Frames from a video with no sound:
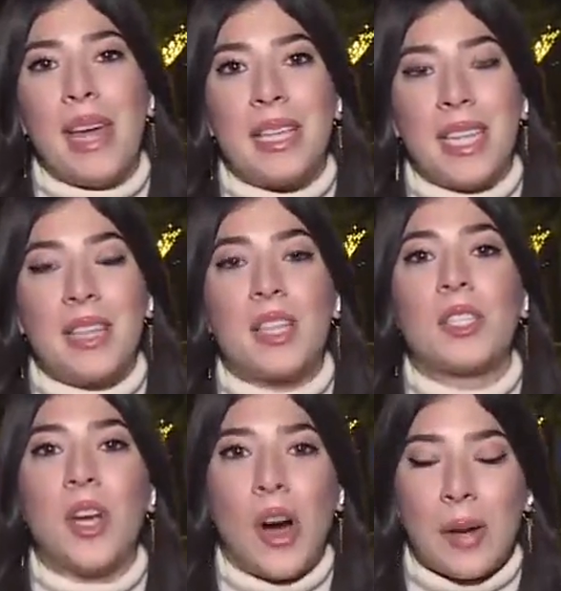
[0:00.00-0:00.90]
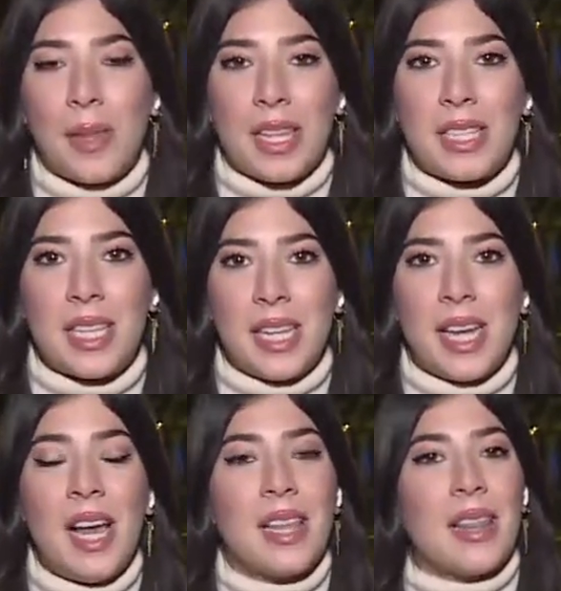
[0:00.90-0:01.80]
makes it the charm of the
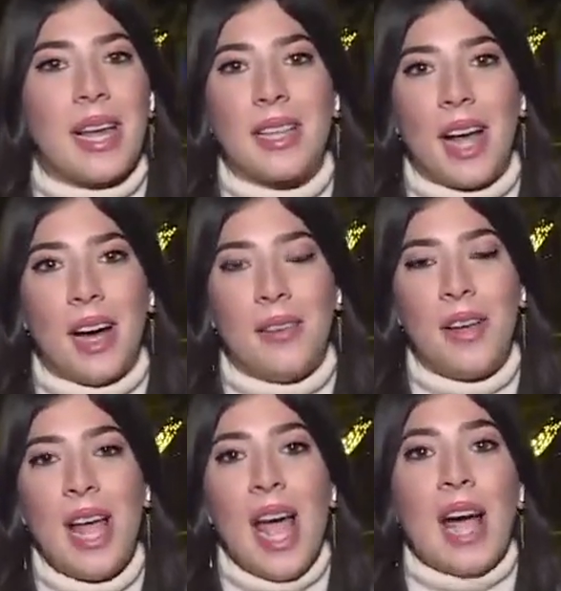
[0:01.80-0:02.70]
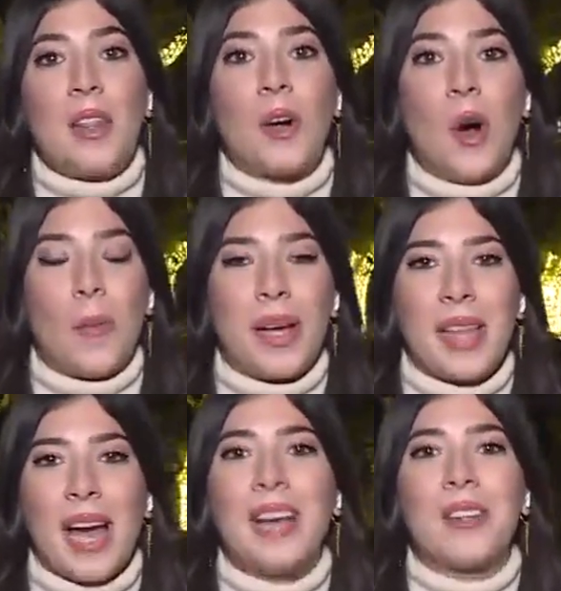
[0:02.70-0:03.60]
city that they love. And they're
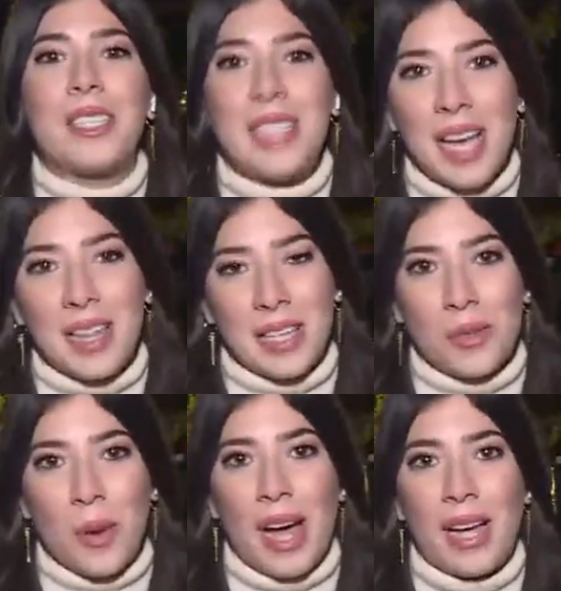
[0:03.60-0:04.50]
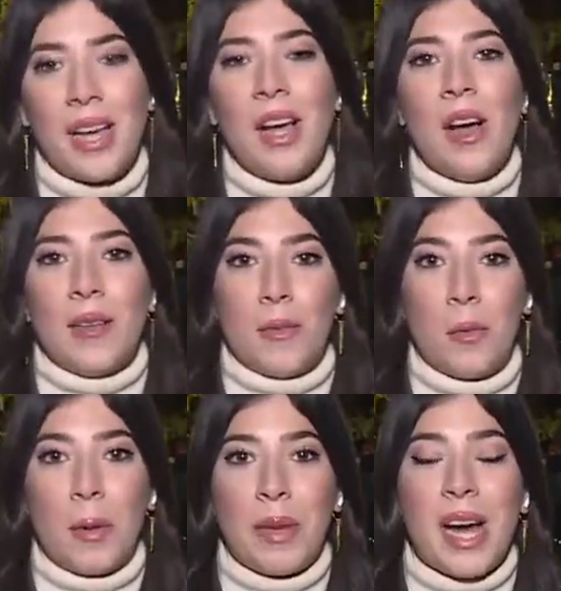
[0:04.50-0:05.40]
hoping that it'll stay this way
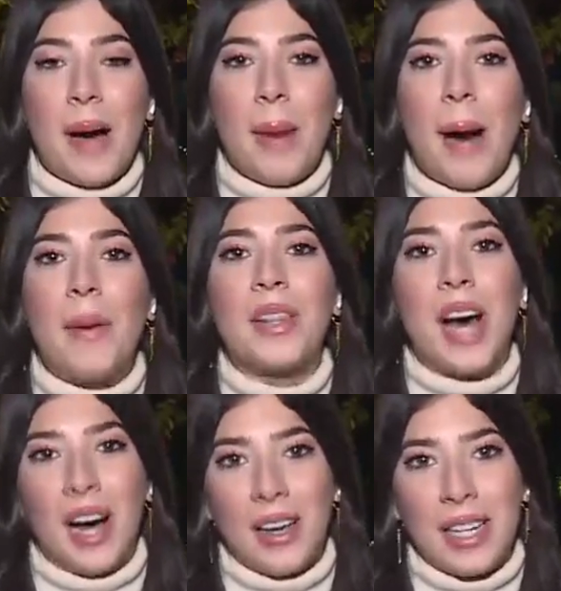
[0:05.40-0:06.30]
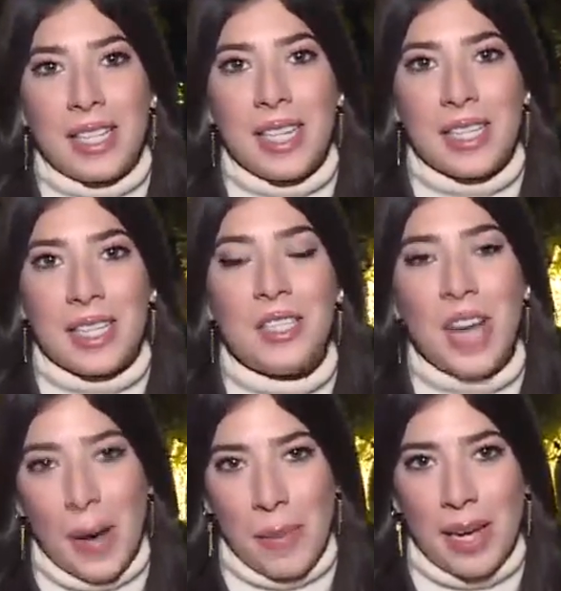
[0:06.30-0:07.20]
when we come up on the holiday season
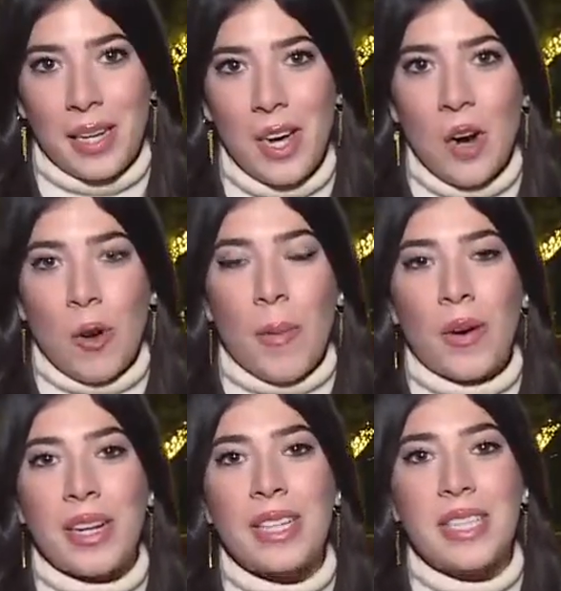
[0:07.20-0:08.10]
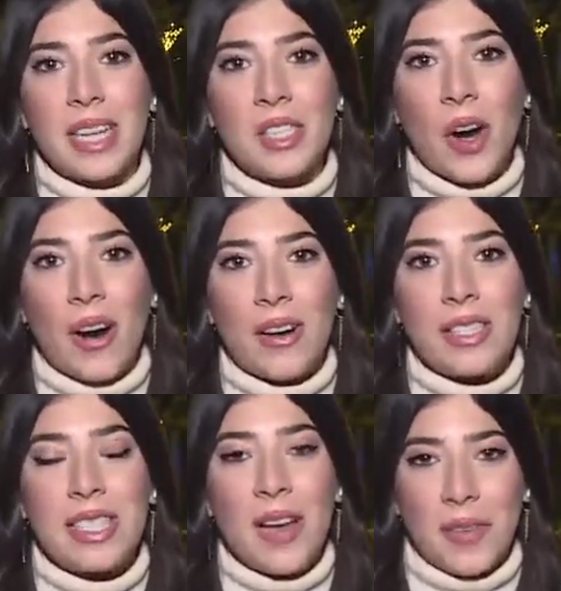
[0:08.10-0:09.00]
shopping. Reporting in St.
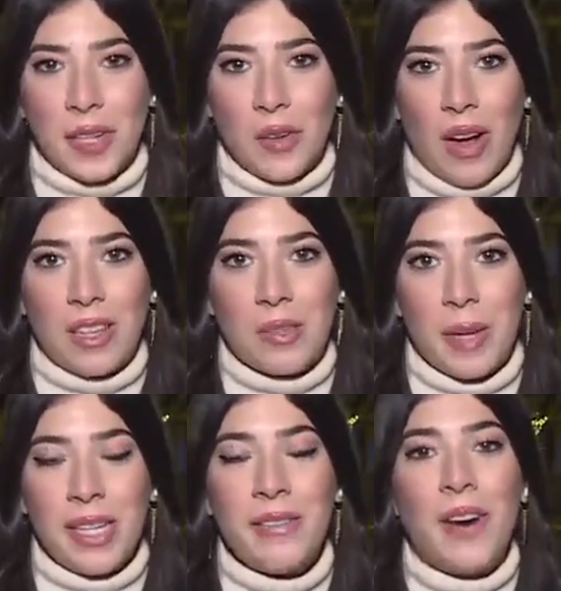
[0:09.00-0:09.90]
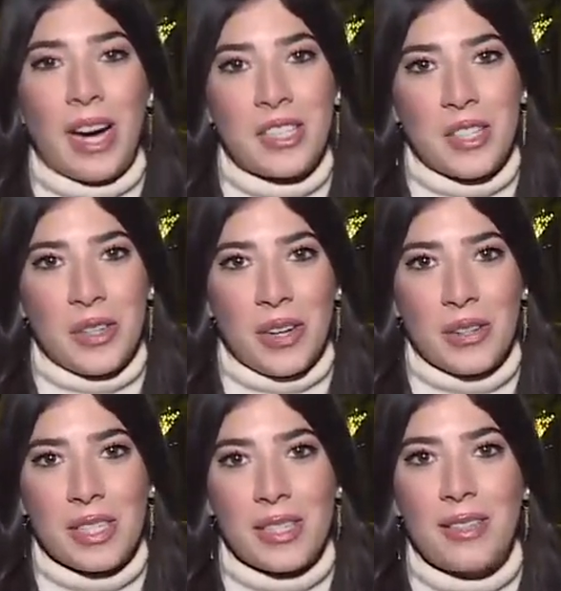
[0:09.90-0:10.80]
Charles, Stephanie Rothman, Fox 2
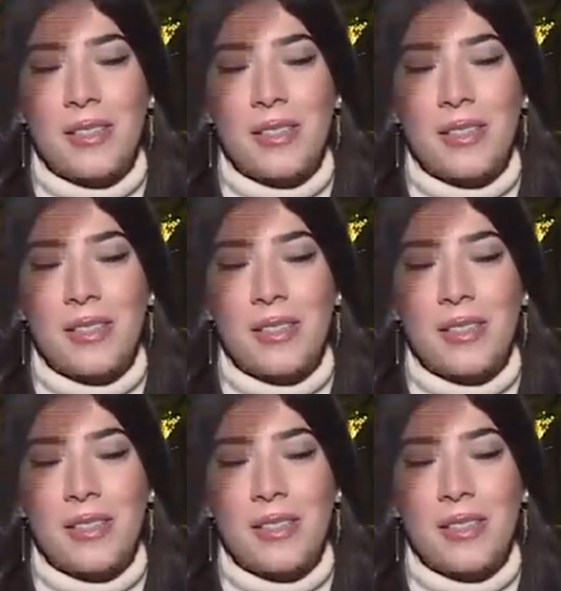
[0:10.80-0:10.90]
News.